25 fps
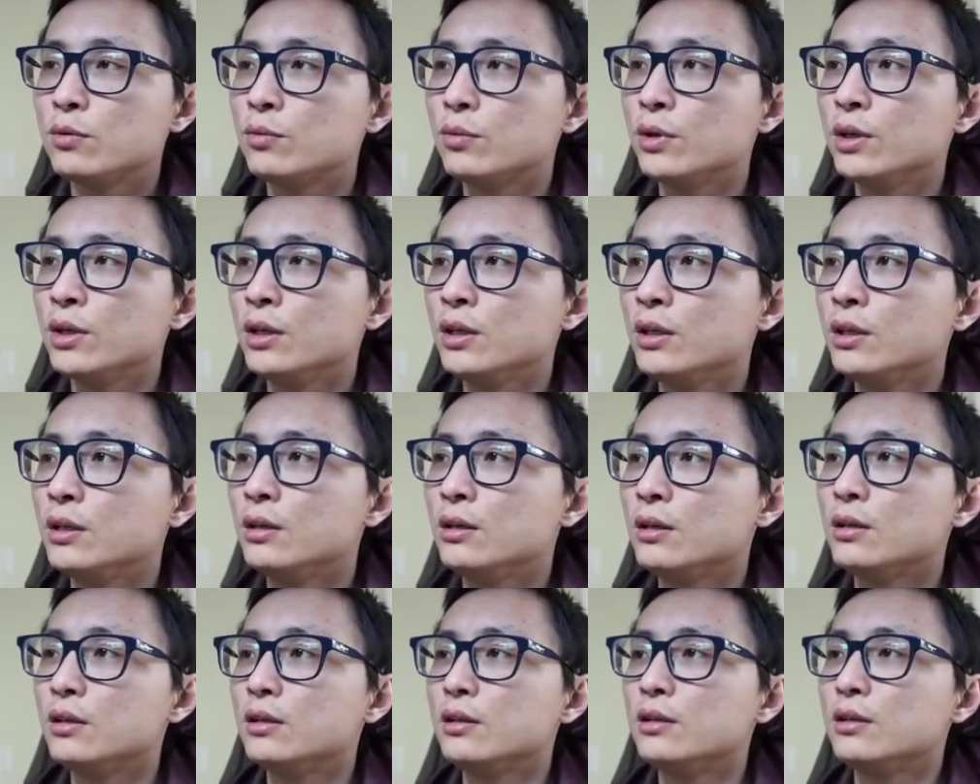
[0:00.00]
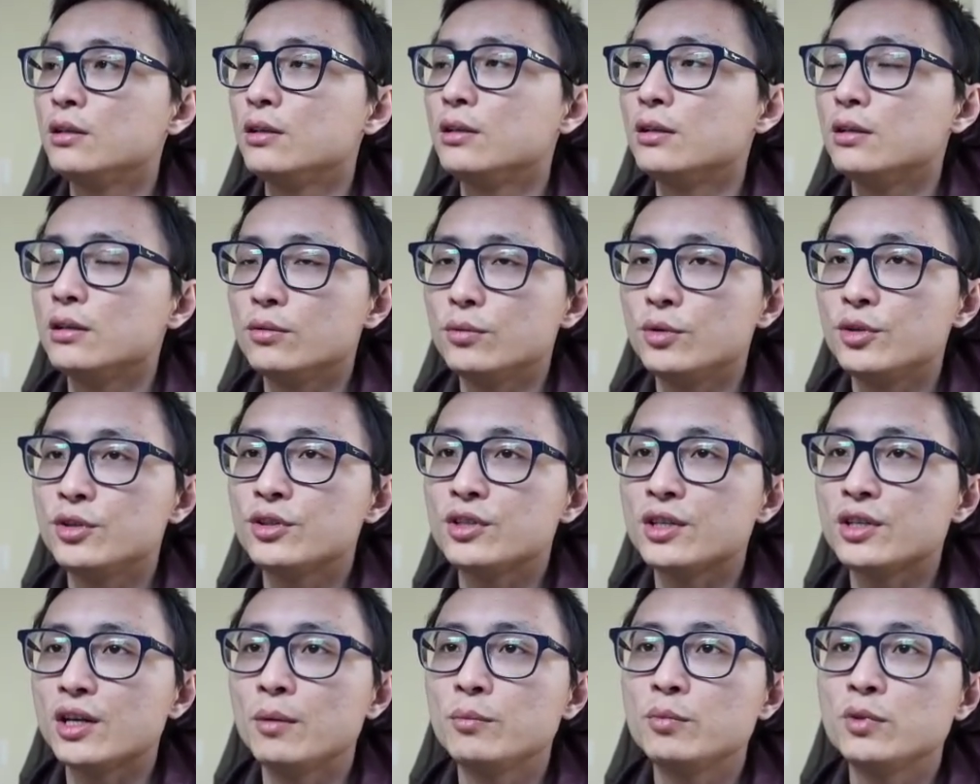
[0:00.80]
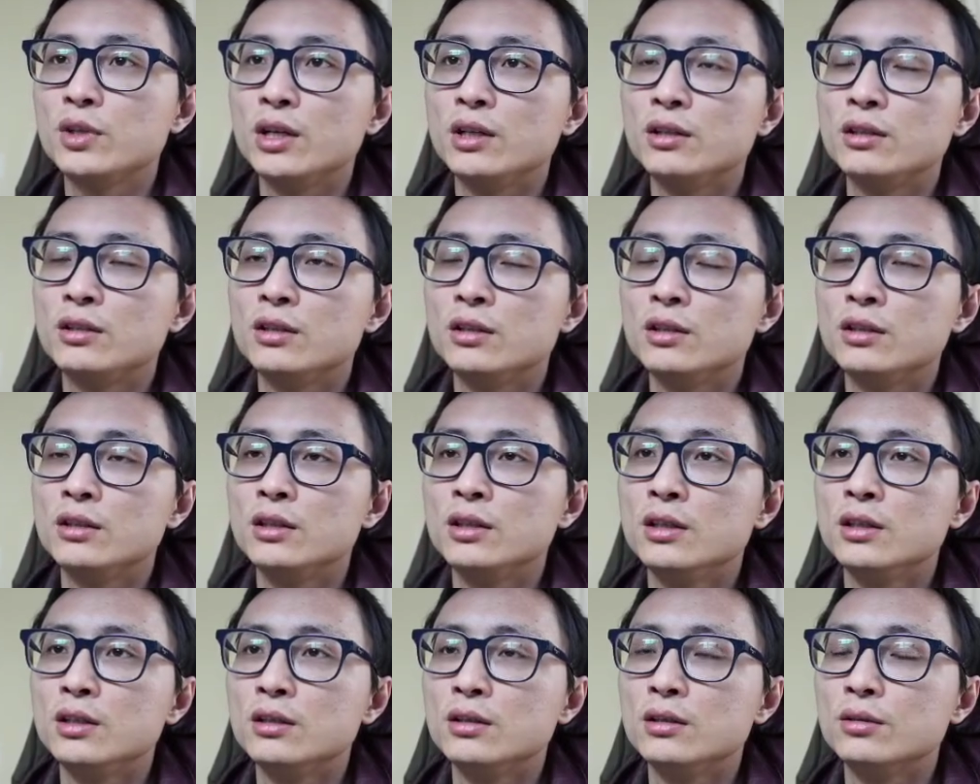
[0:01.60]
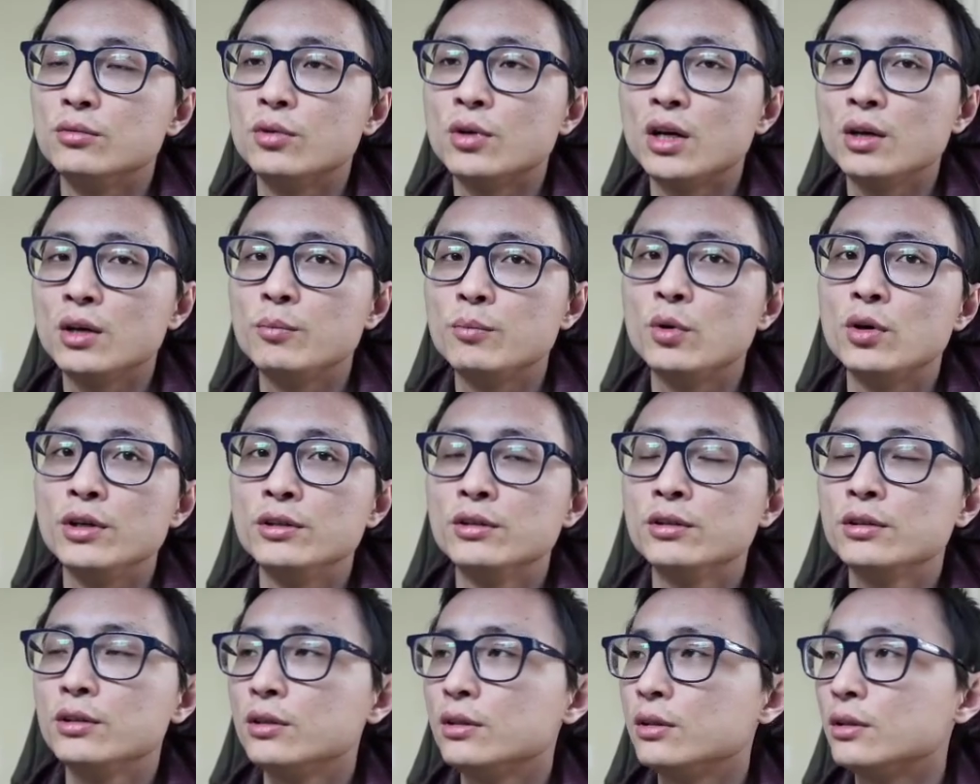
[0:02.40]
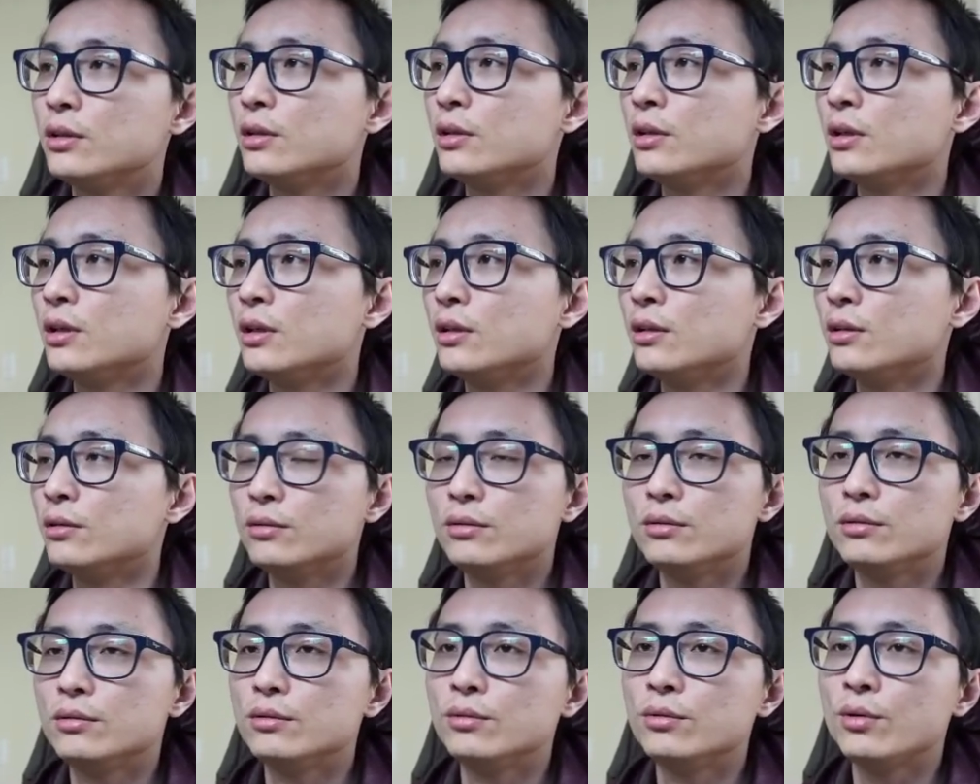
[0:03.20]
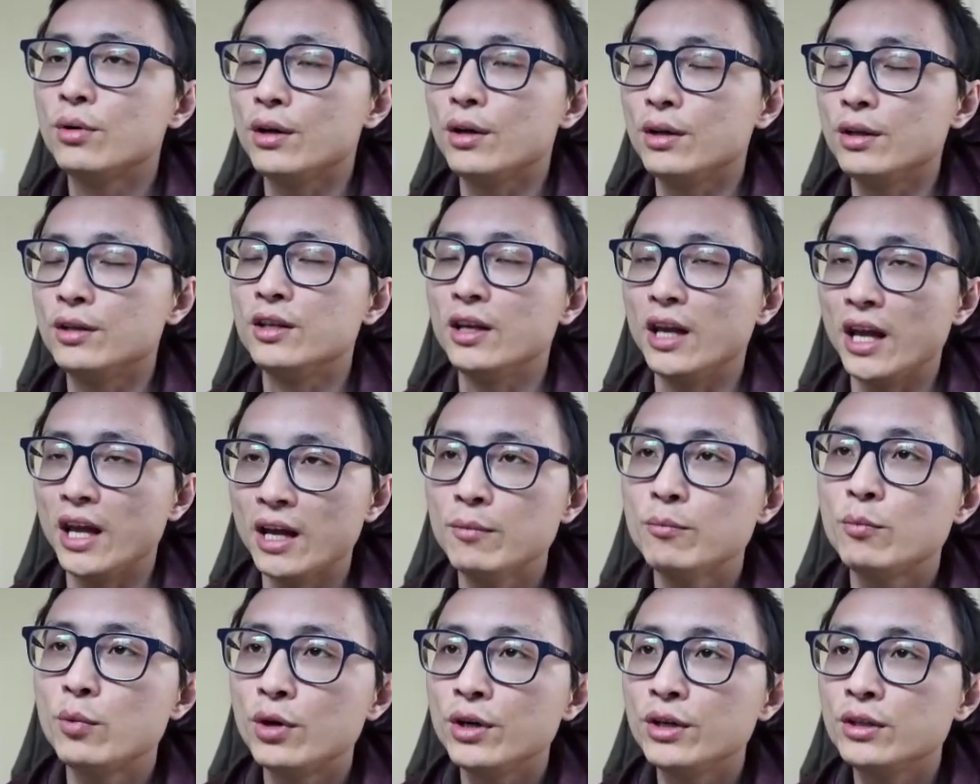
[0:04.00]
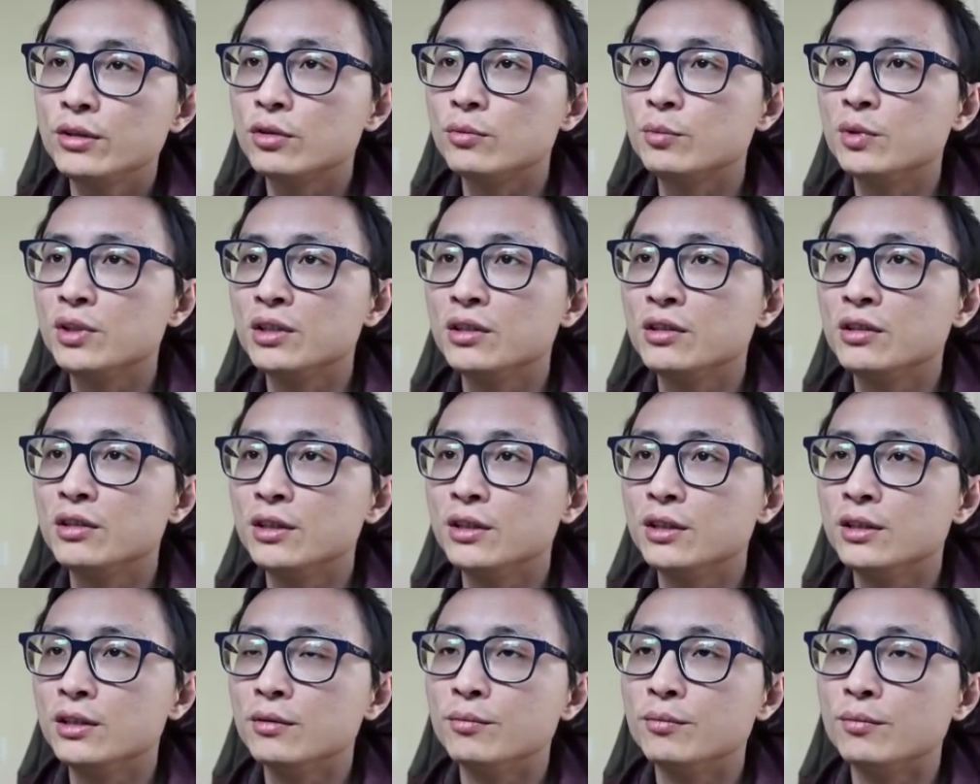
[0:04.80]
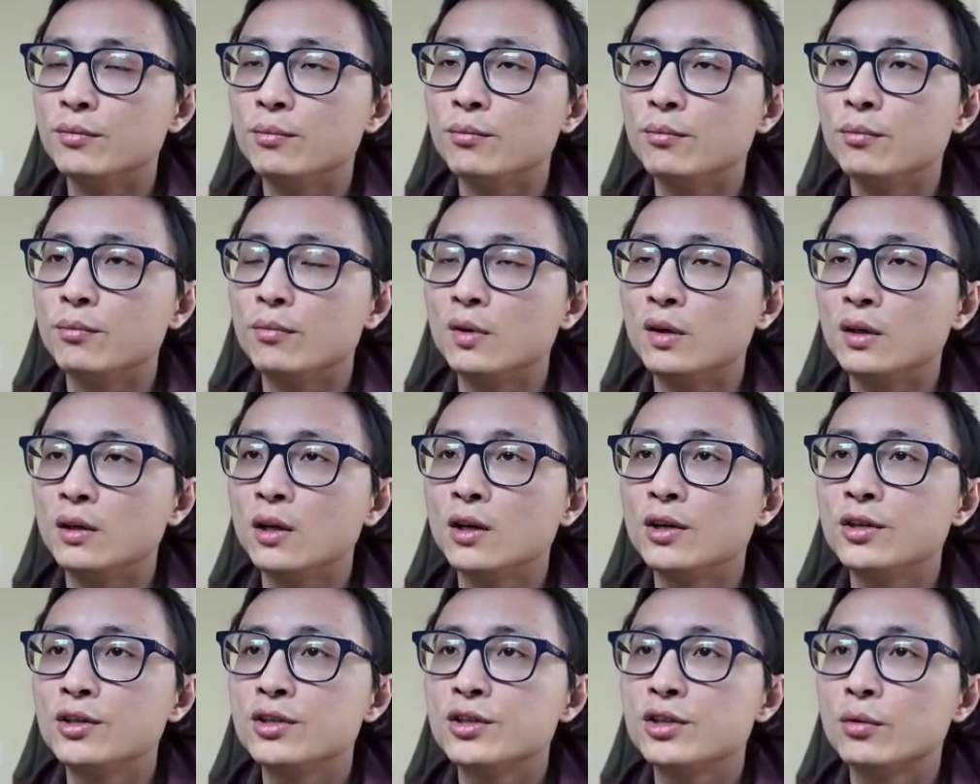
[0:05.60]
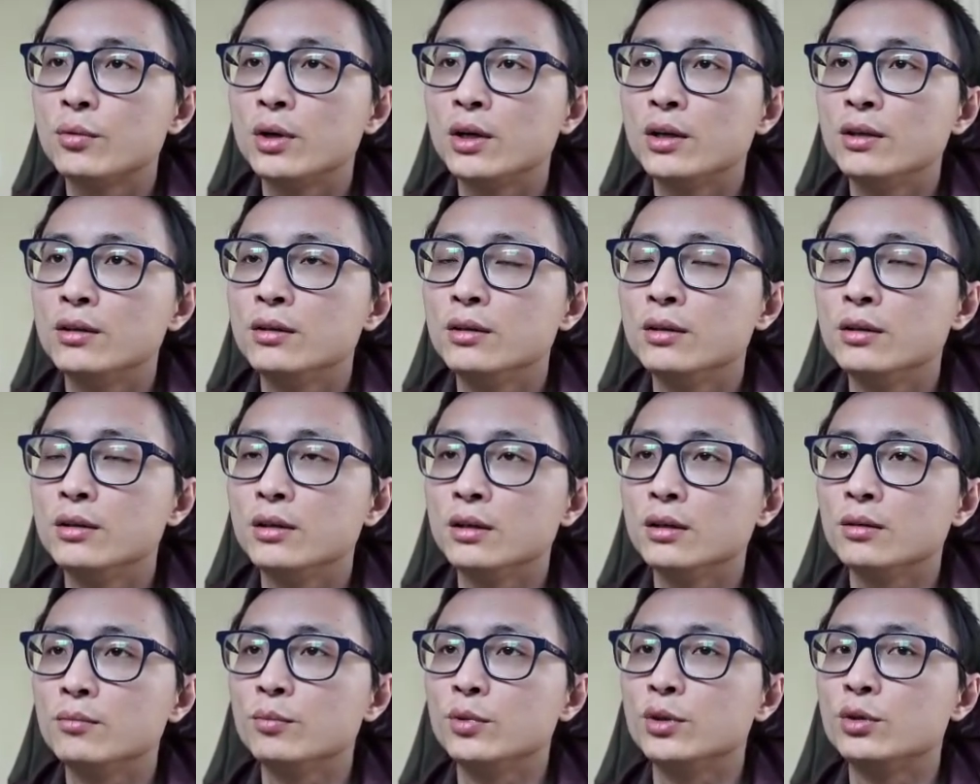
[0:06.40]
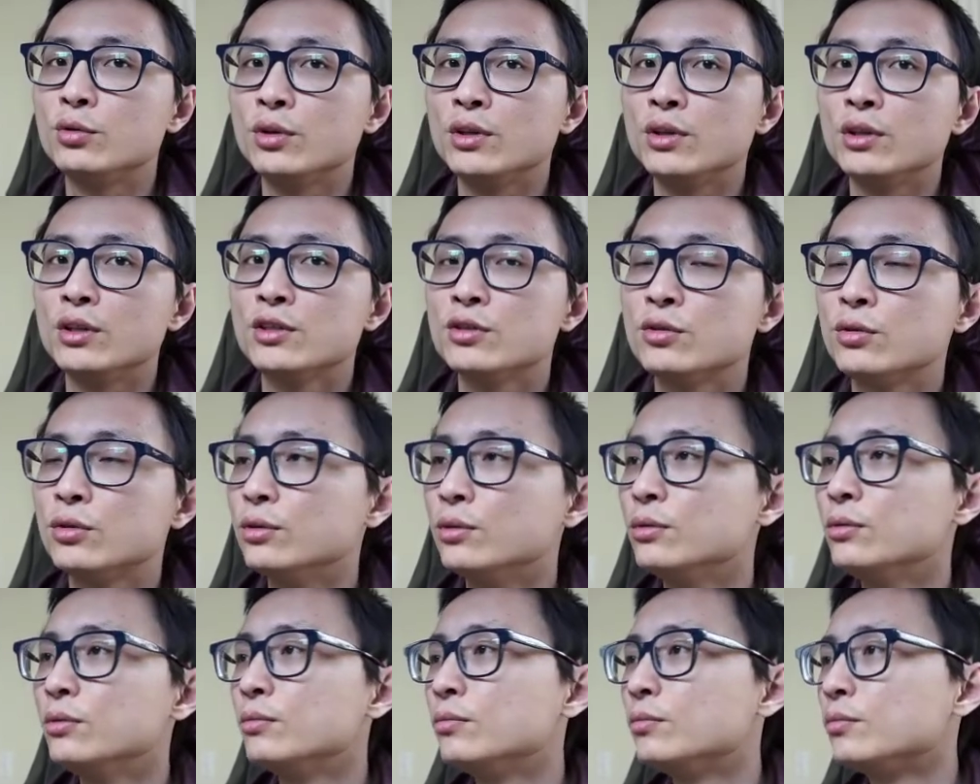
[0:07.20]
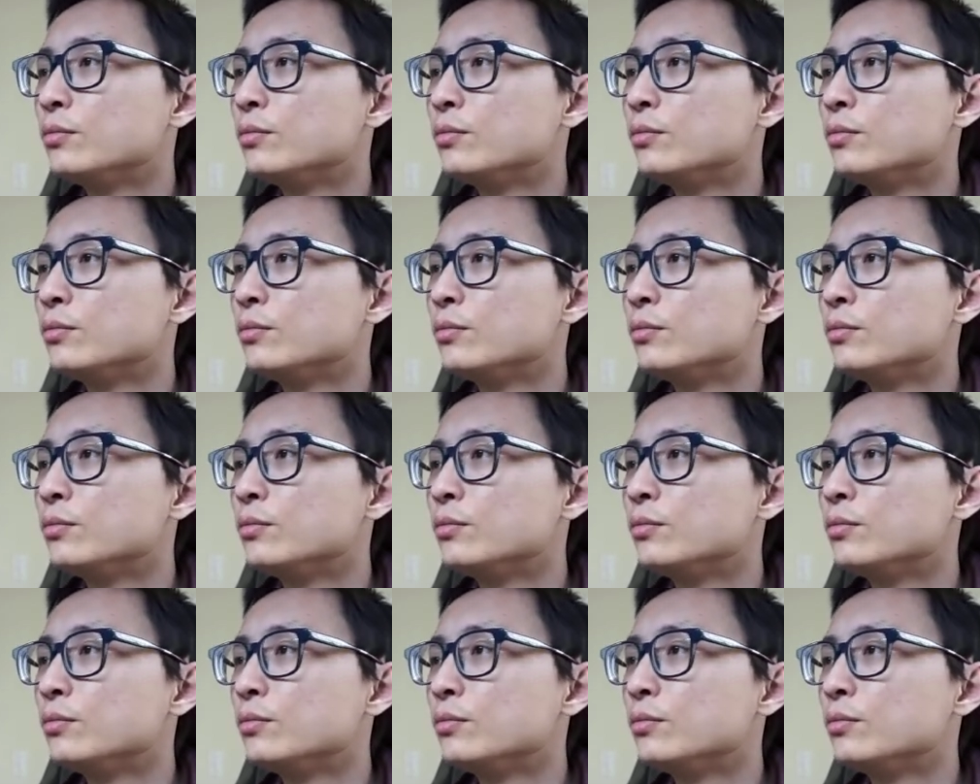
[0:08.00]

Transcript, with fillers: We just update the right pointer, the endpoint to be the larger one between these two.